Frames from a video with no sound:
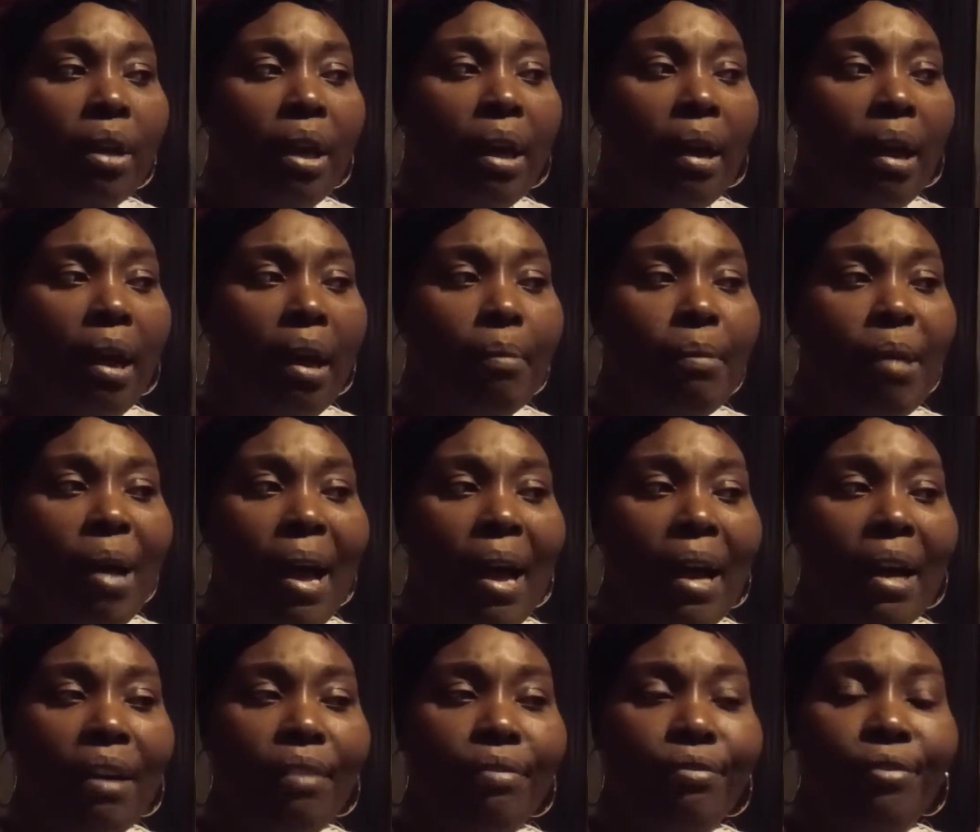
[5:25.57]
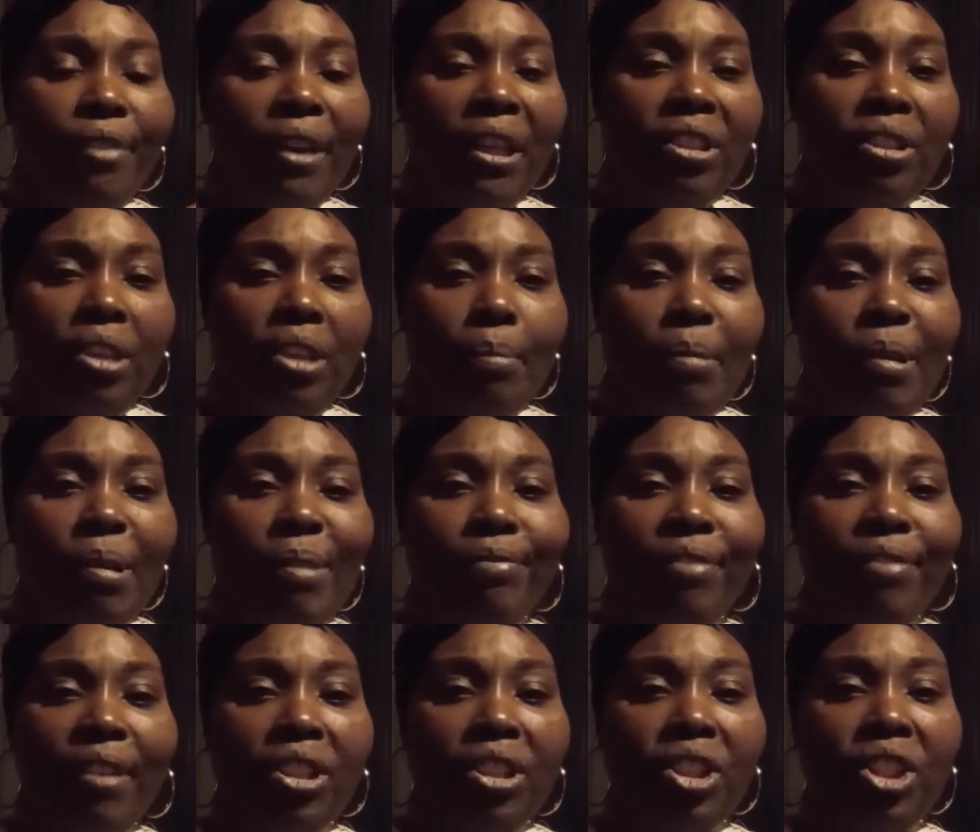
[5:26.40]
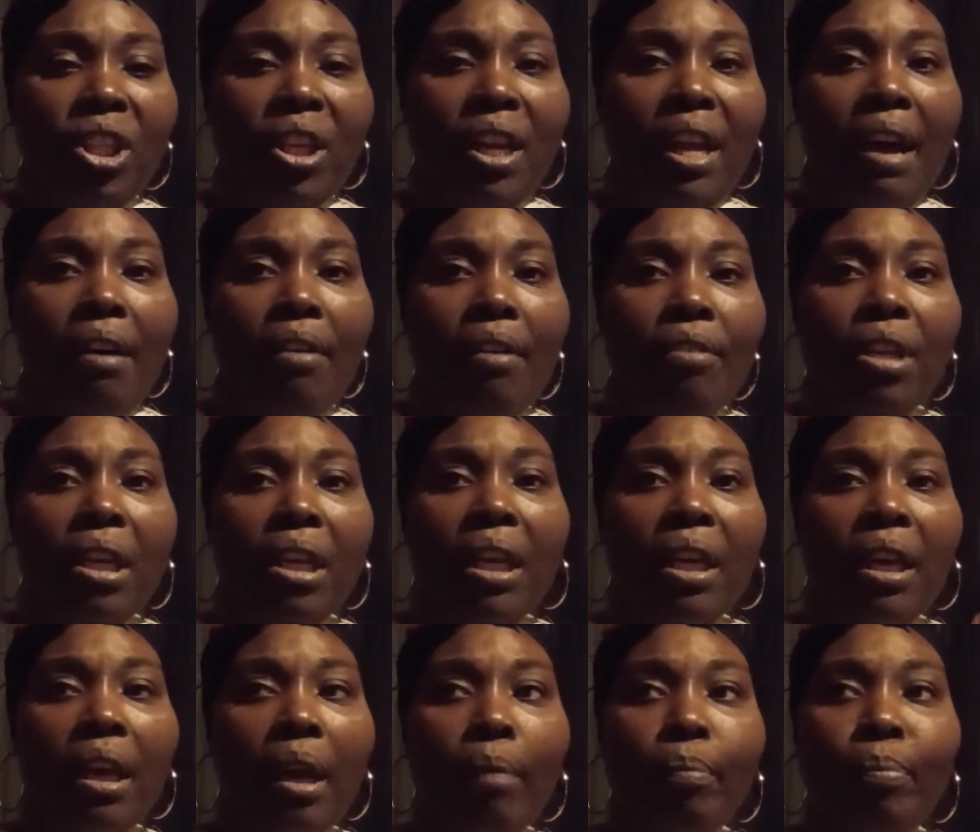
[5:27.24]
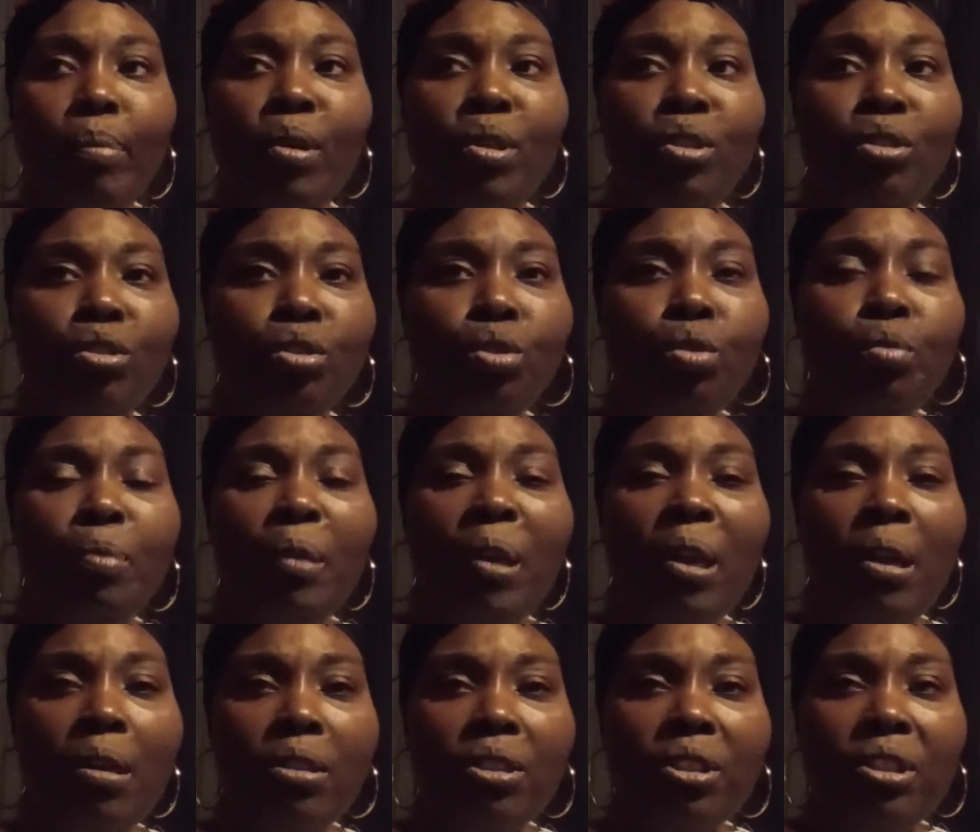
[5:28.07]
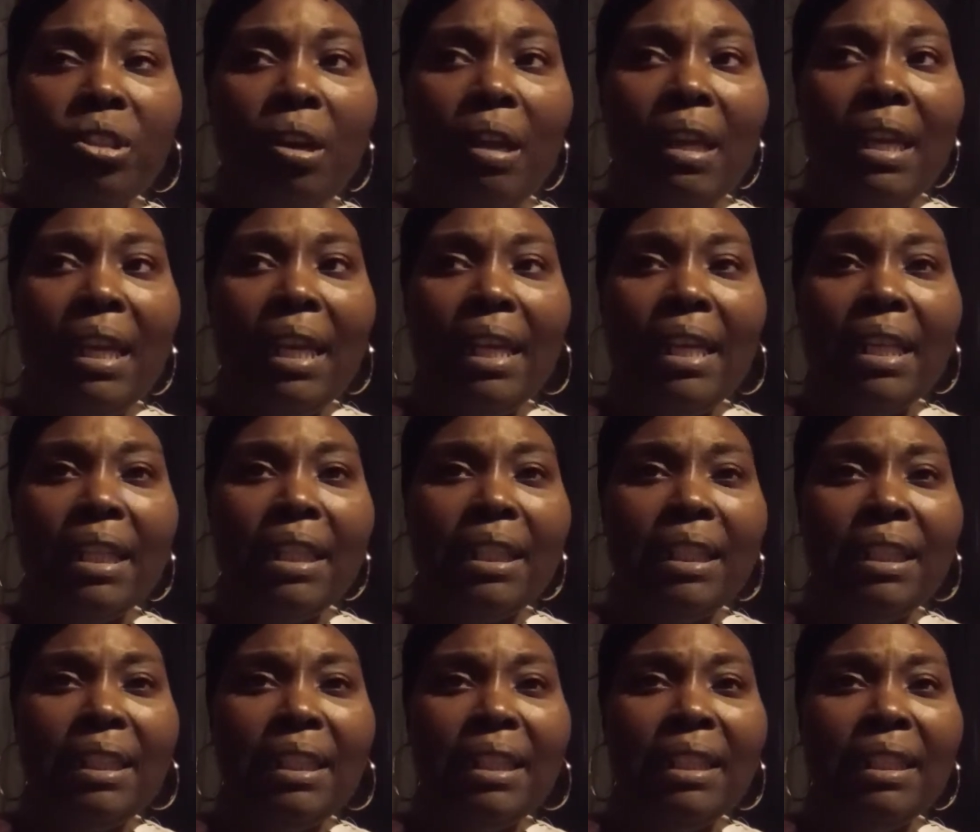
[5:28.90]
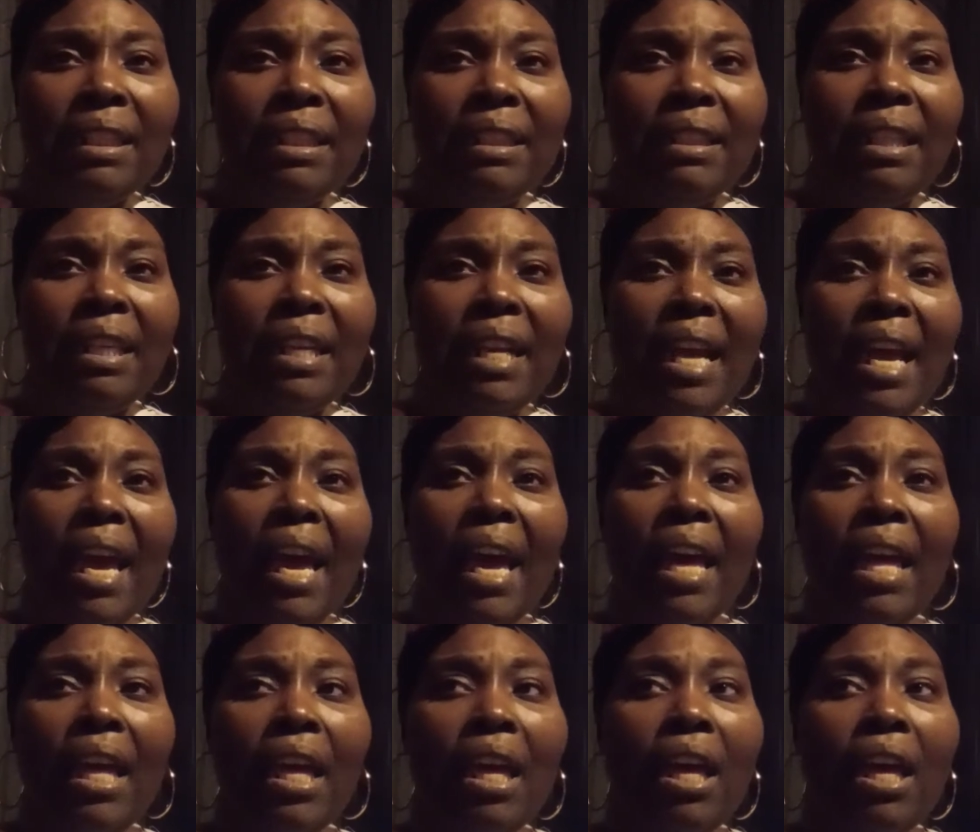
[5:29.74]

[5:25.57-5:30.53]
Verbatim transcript: I'm a, I could flush. I'm gonna flush it out and put new plugs on it, and this and this and that.